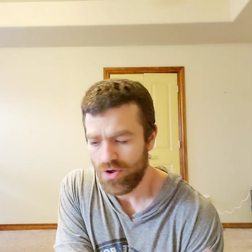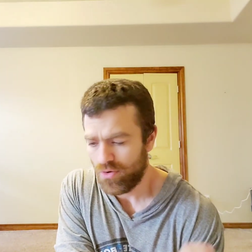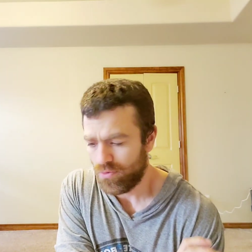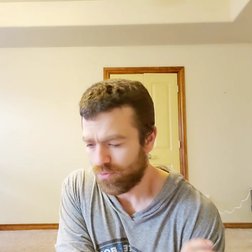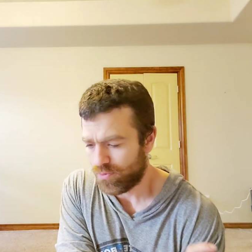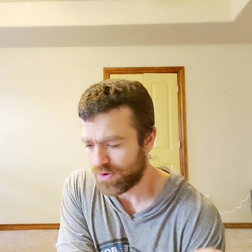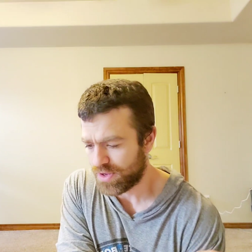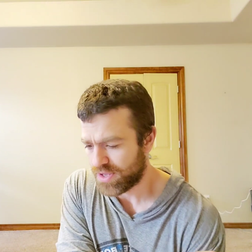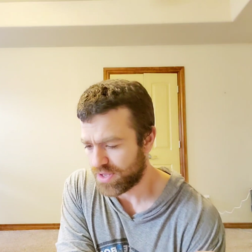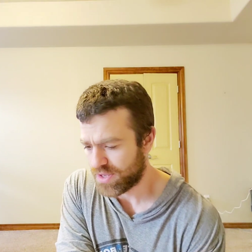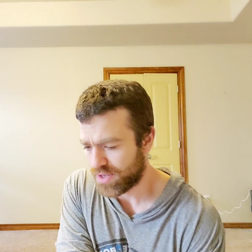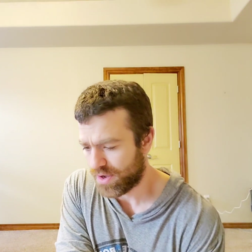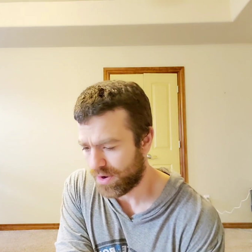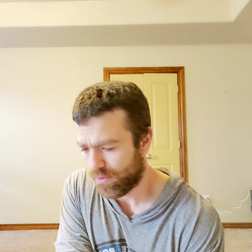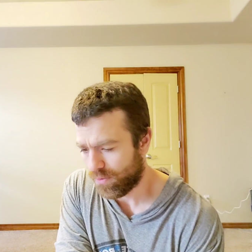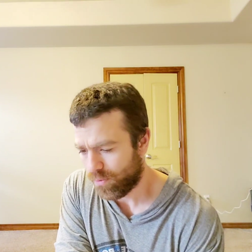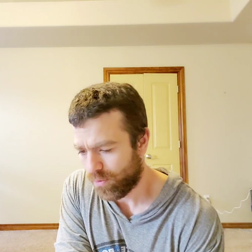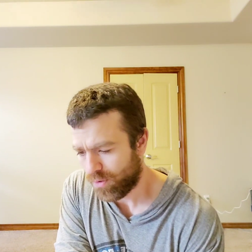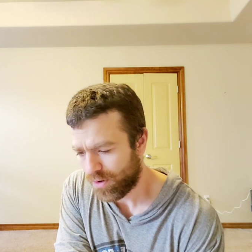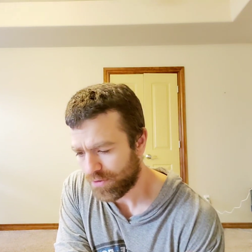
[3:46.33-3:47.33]
We
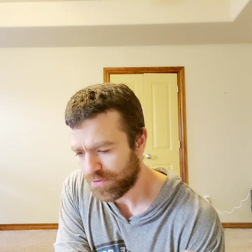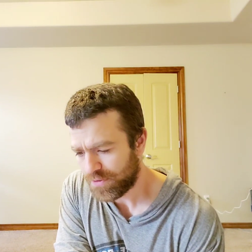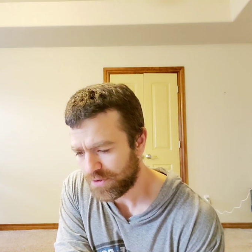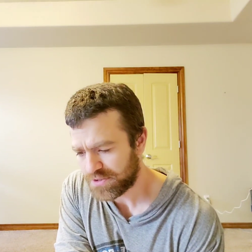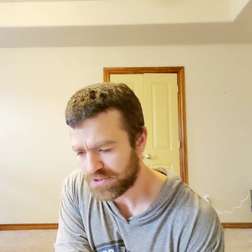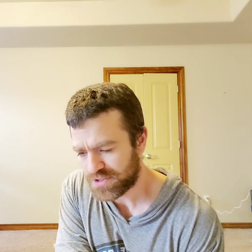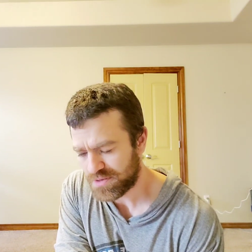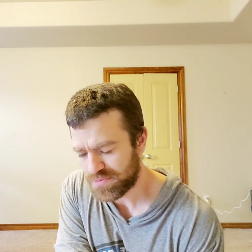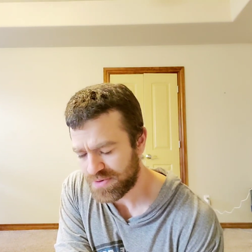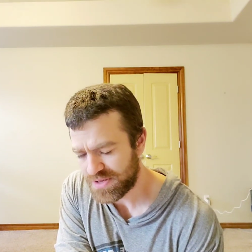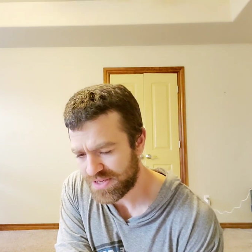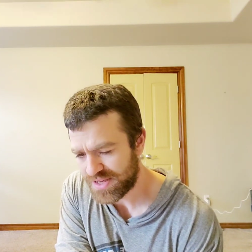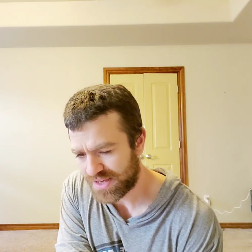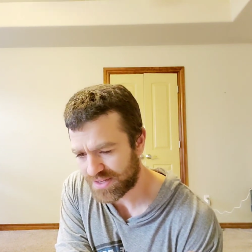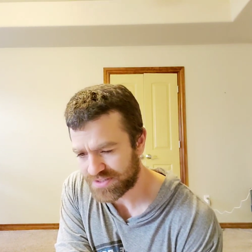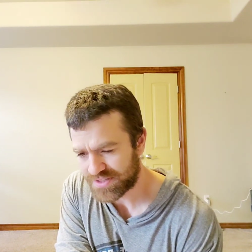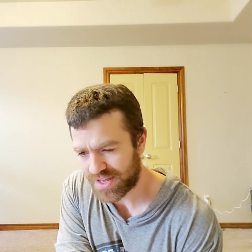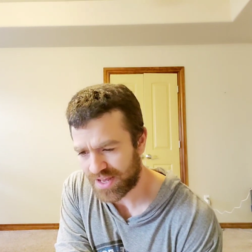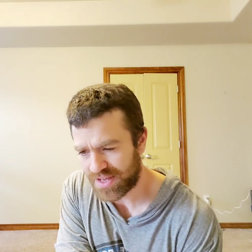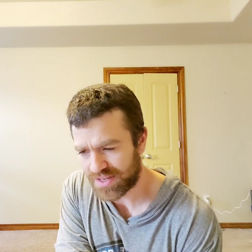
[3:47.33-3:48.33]
want this to be a
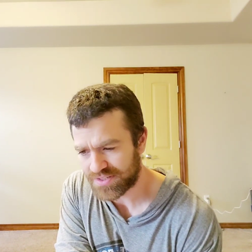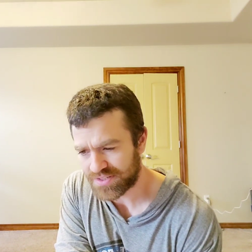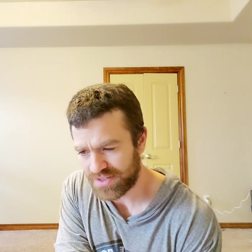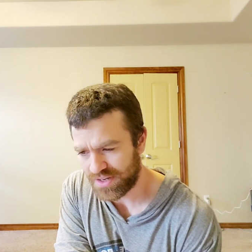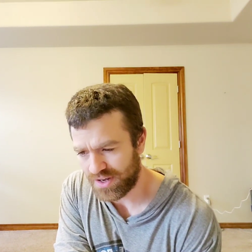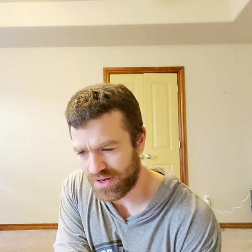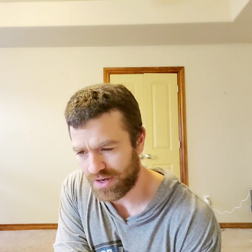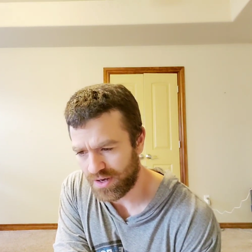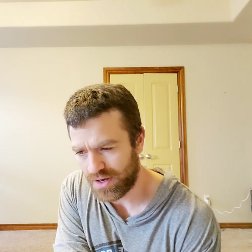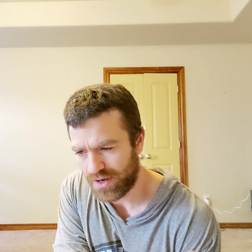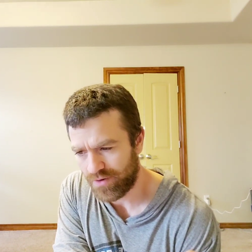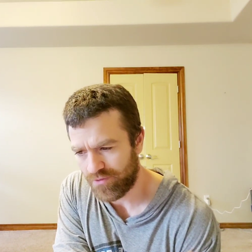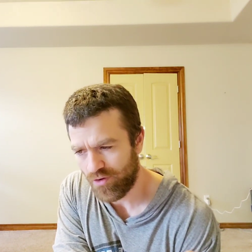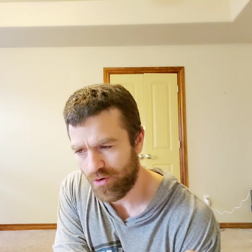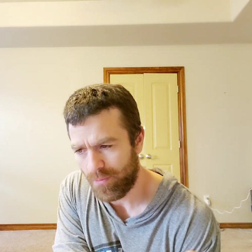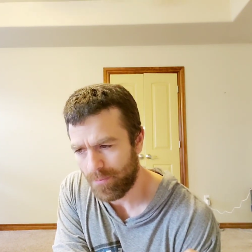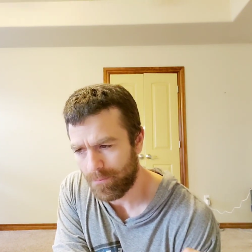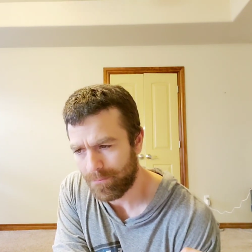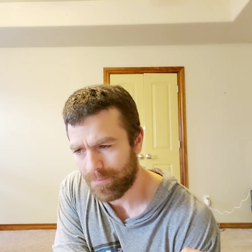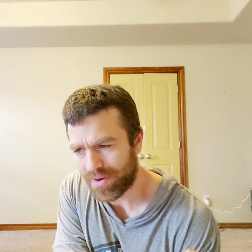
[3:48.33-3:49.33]
test of
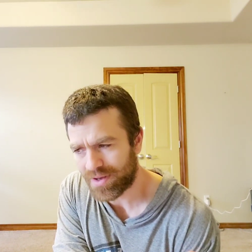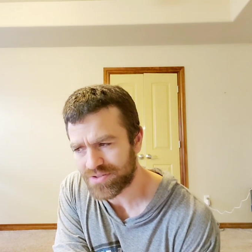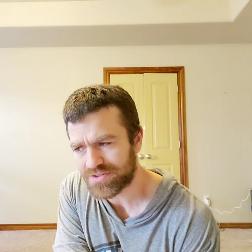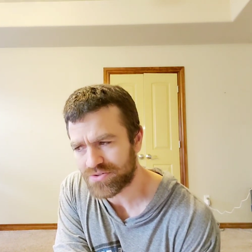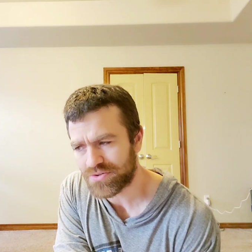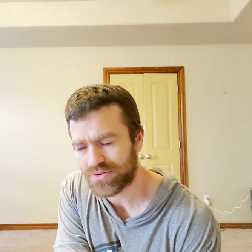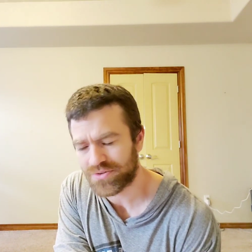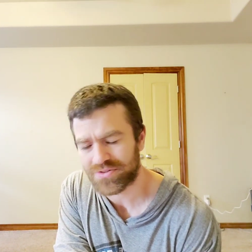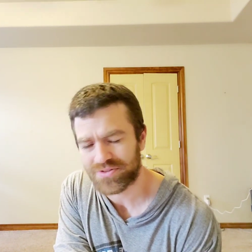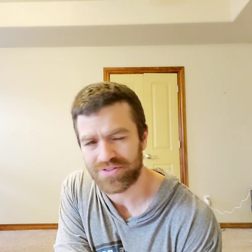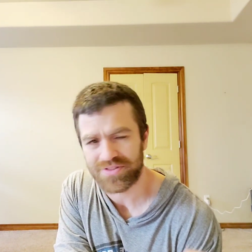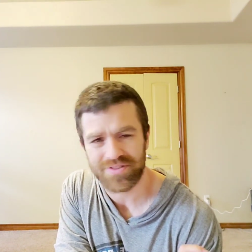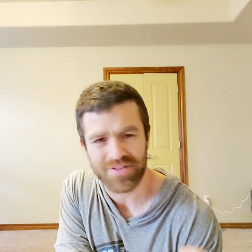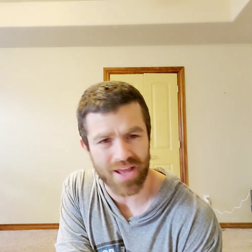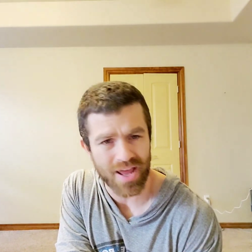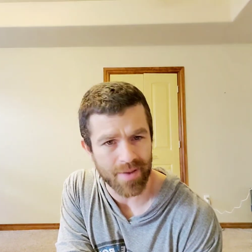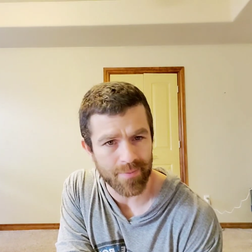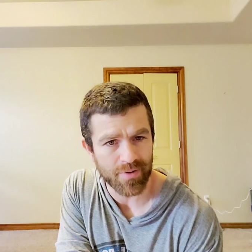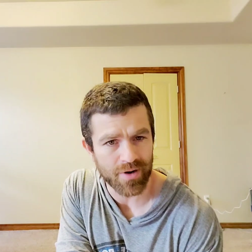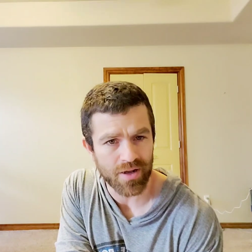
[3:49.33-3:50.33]
muscle
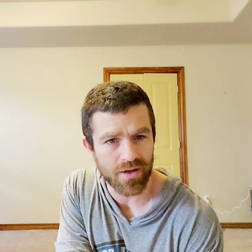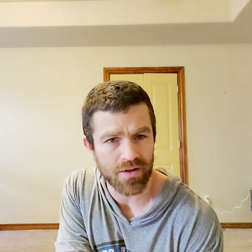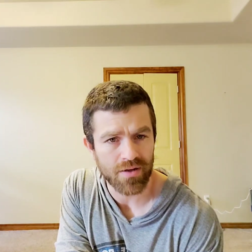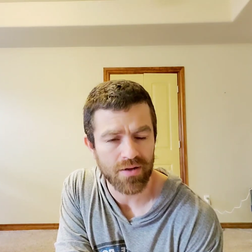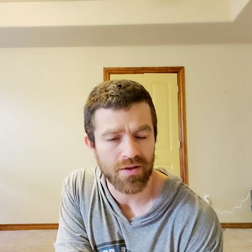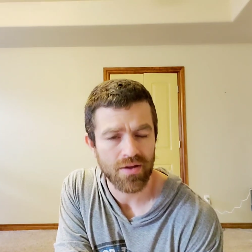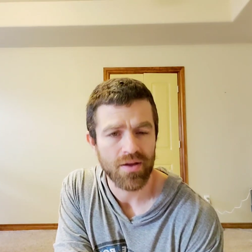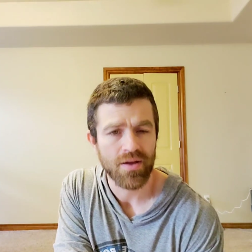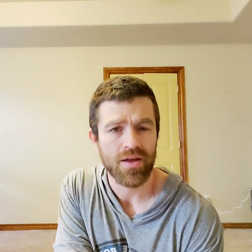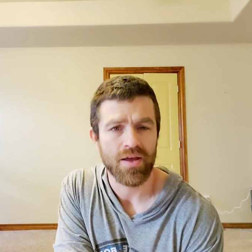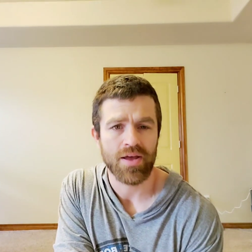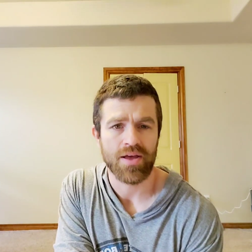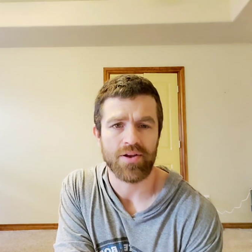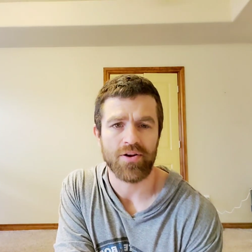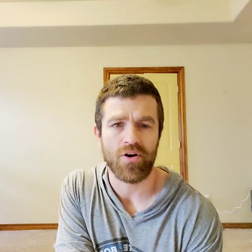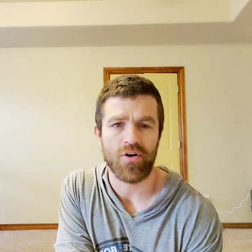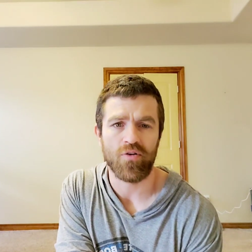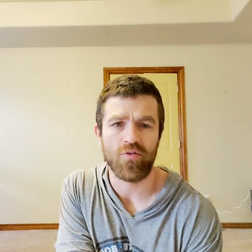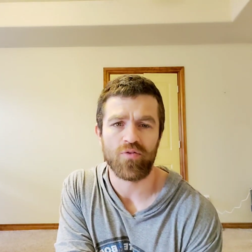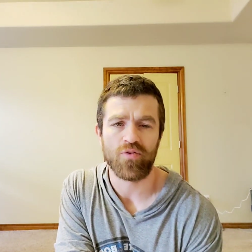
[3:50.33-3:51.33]
stamina and
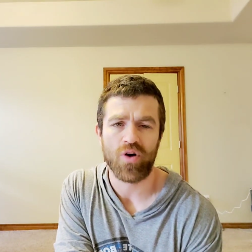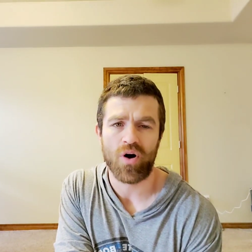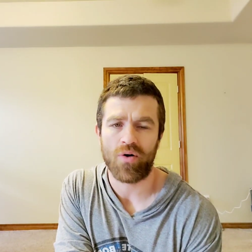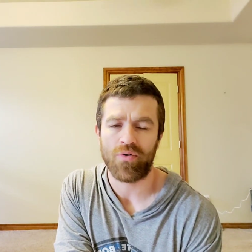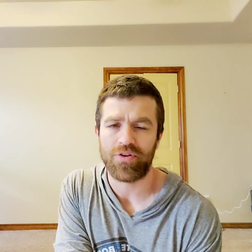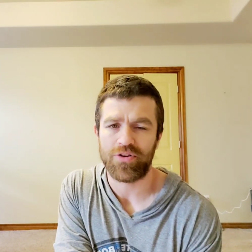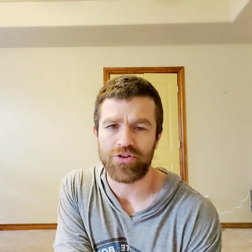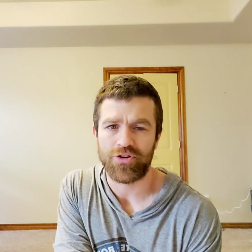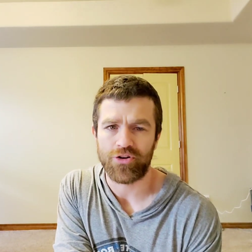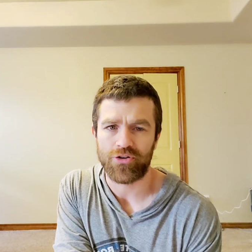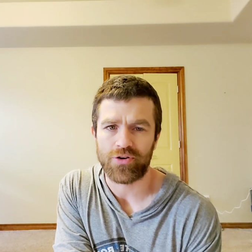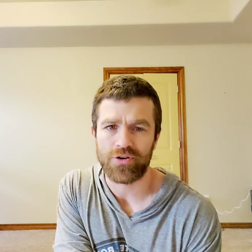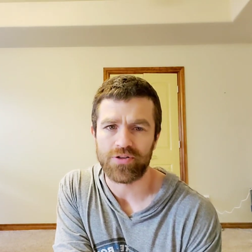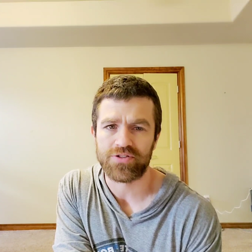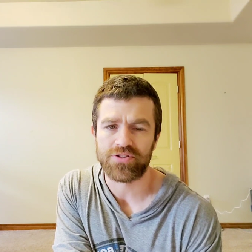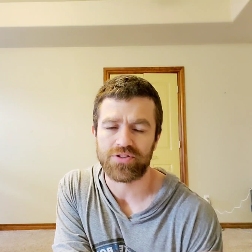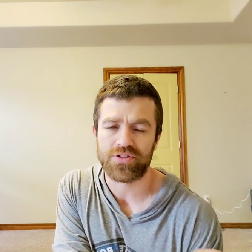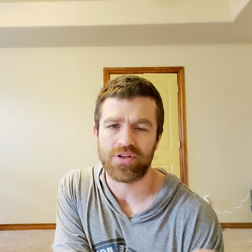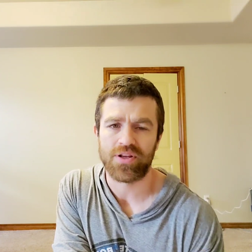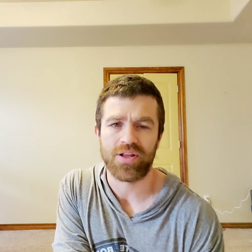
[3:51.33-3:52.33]
overall
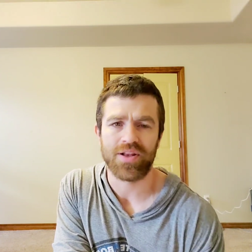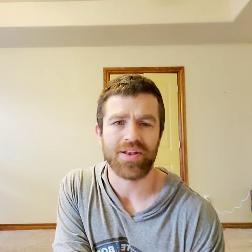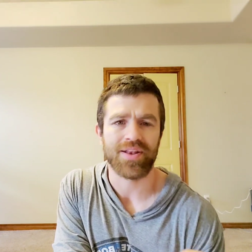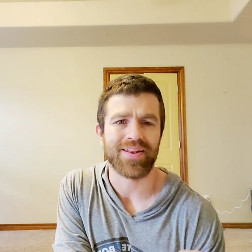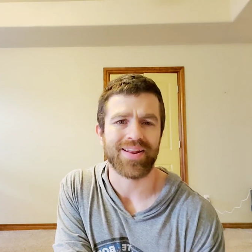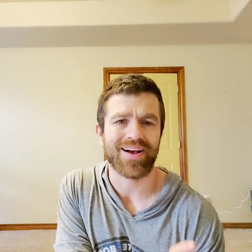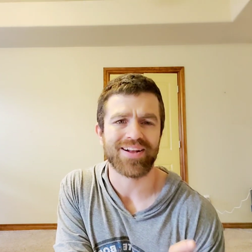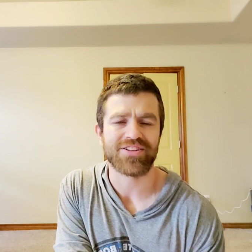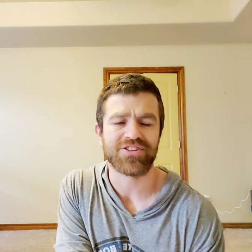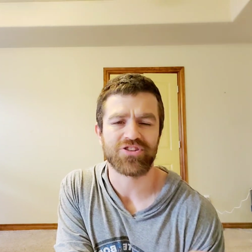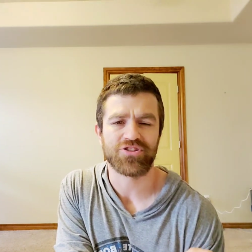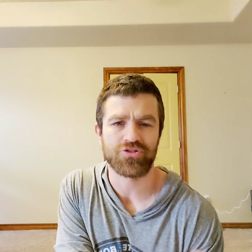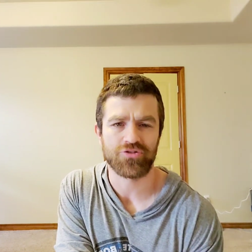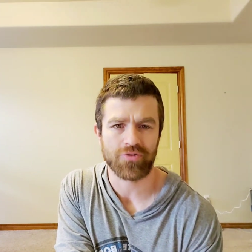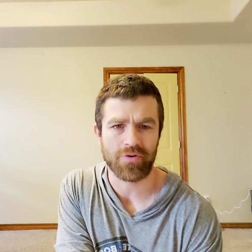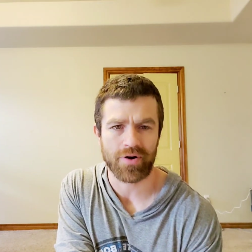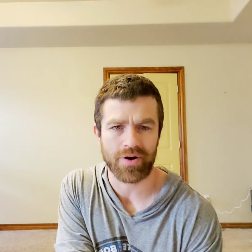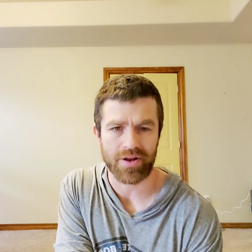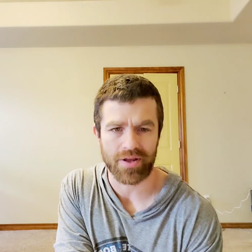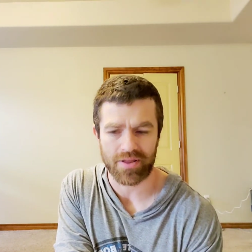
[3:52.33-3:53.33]
endurance, not
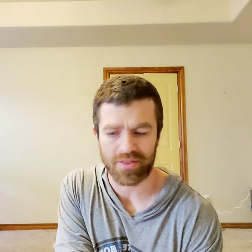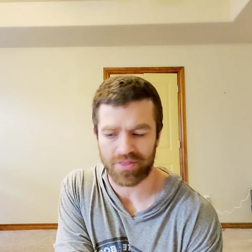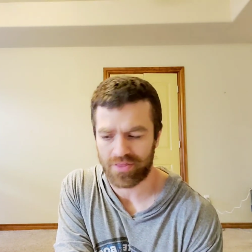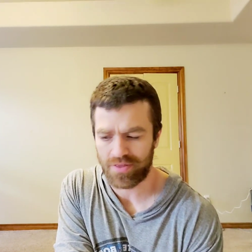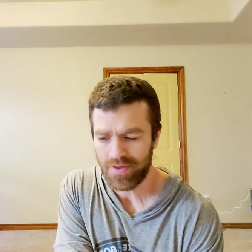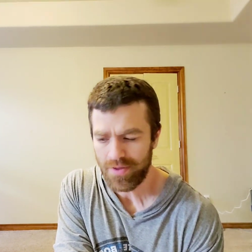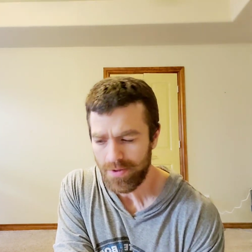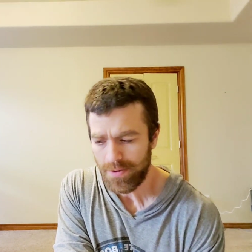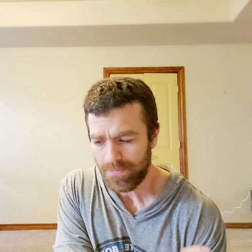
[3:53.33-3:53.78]
strength.